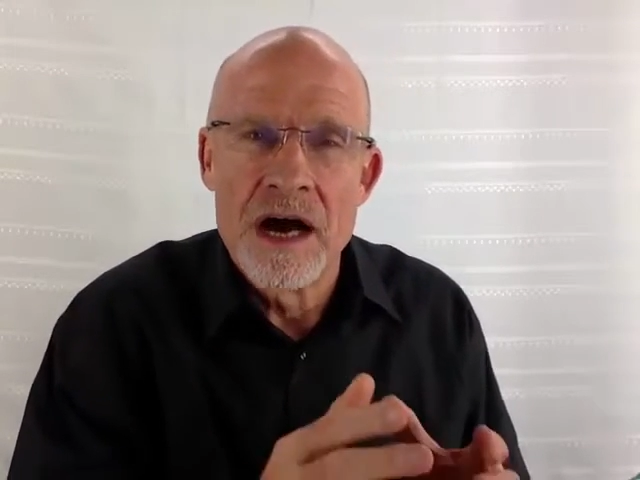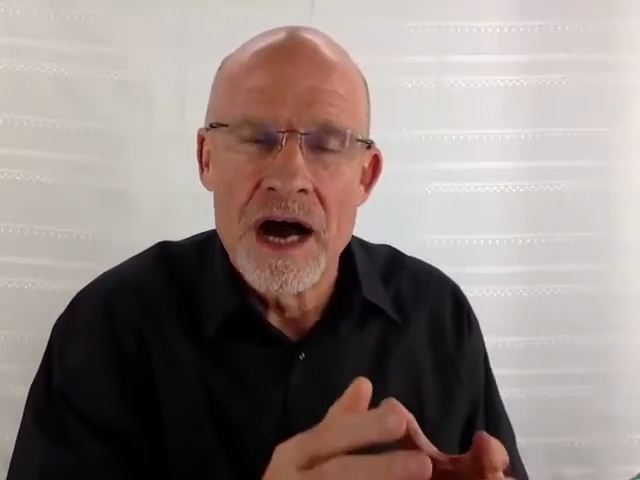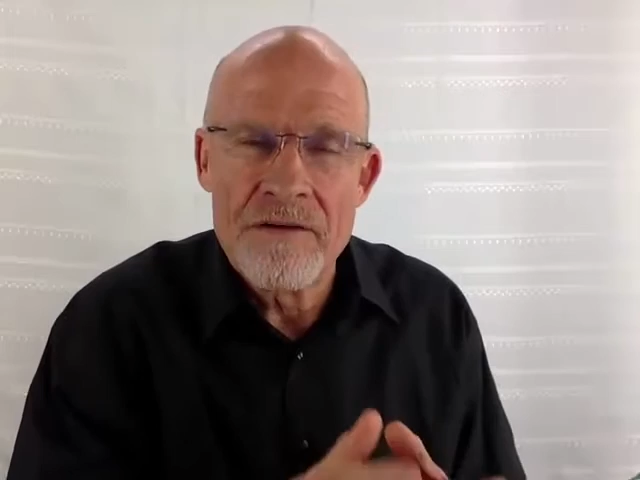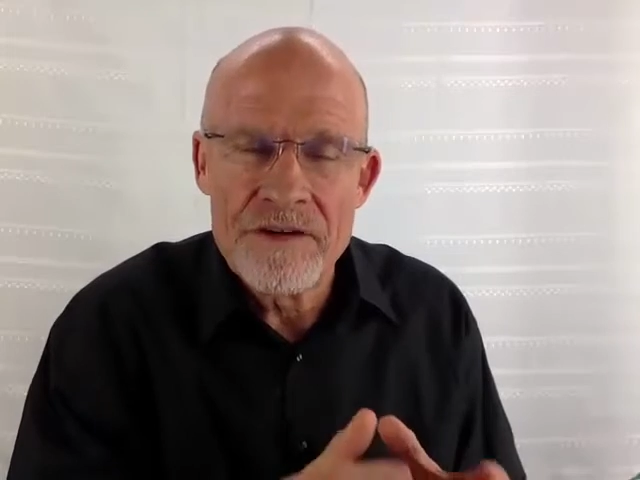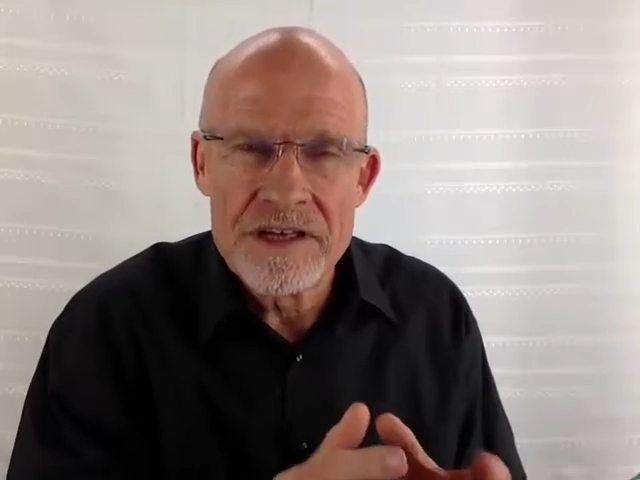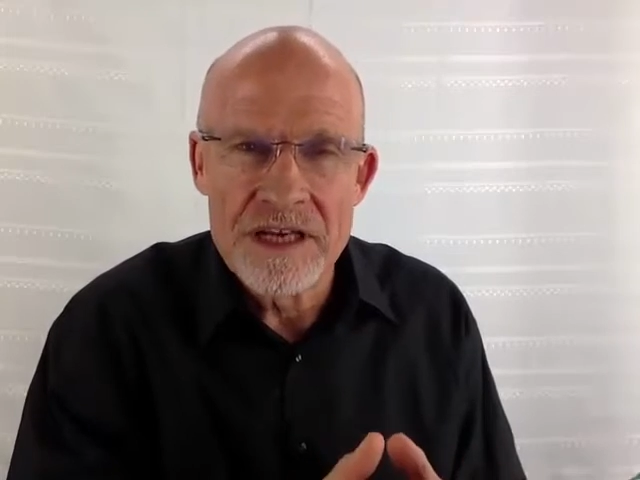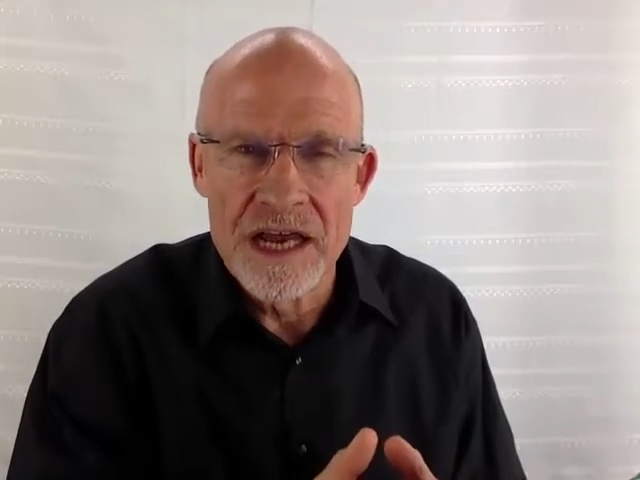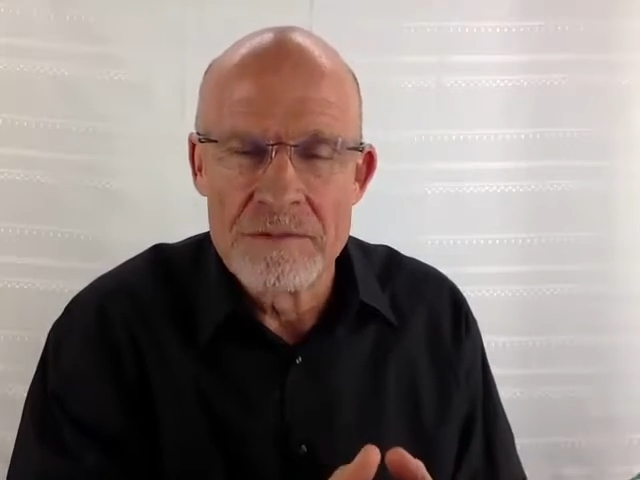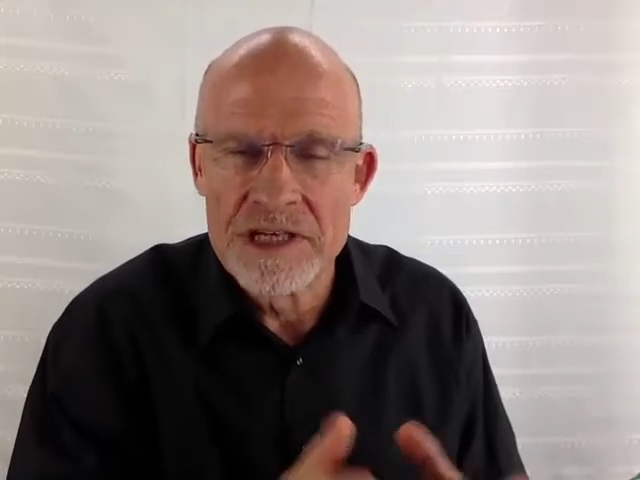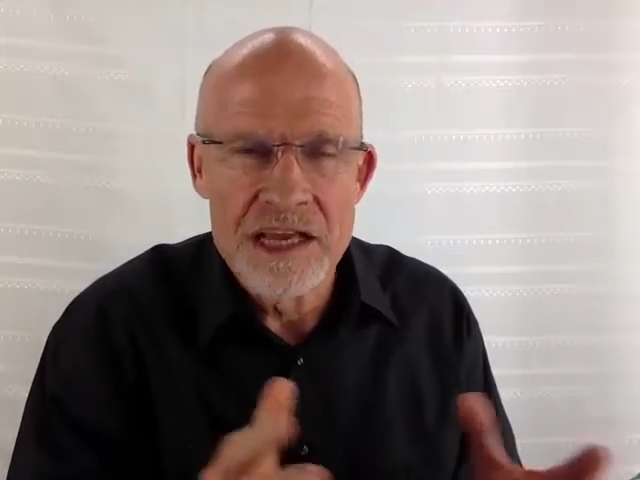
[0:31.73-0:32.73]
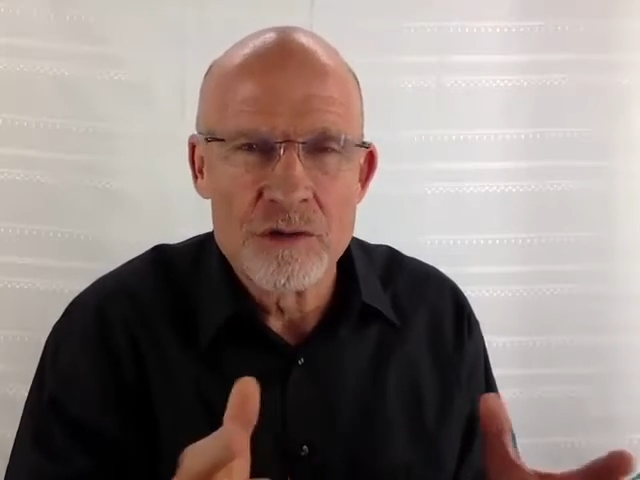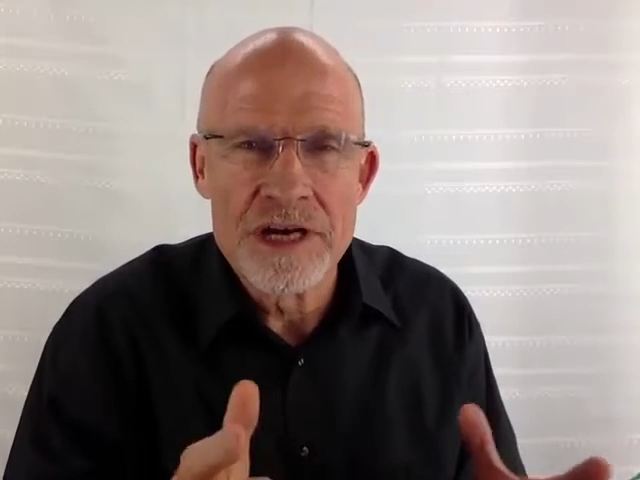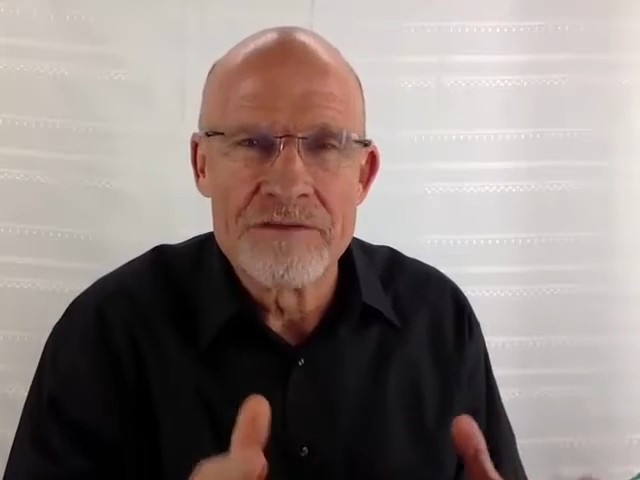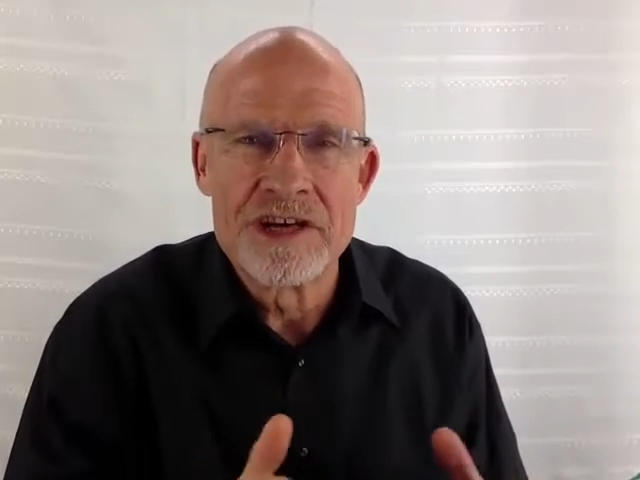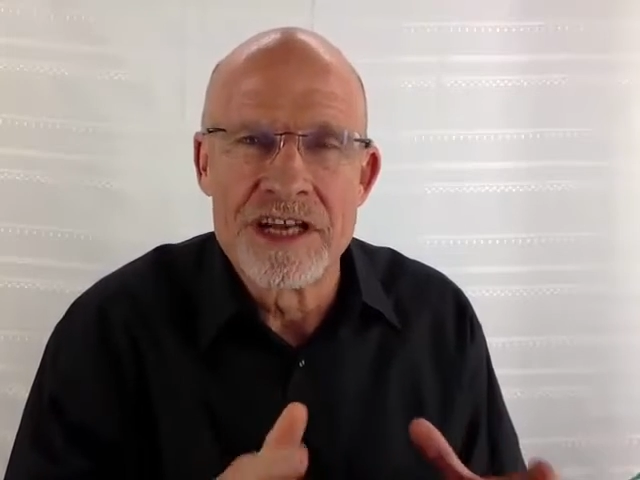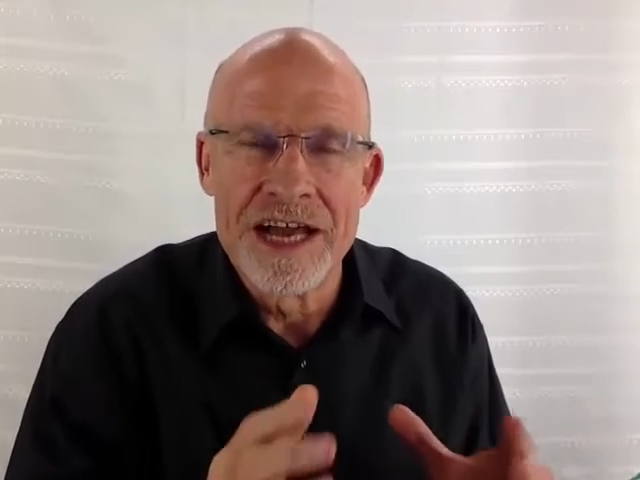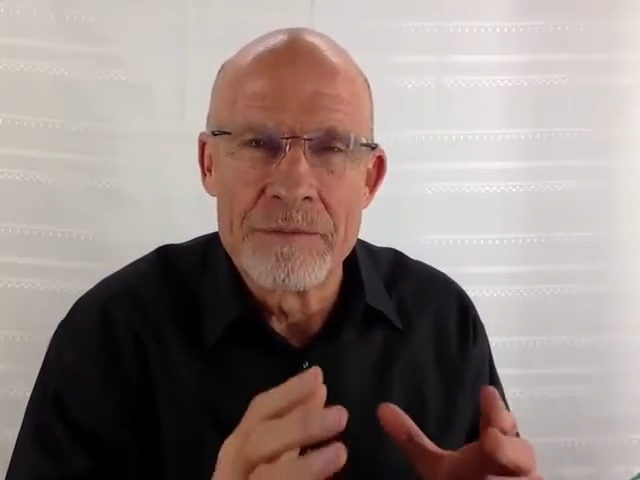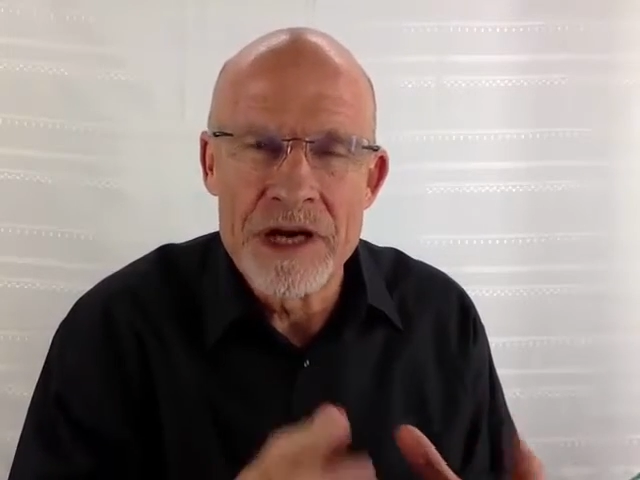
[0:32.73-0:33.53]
oftentimes, can't do it every time,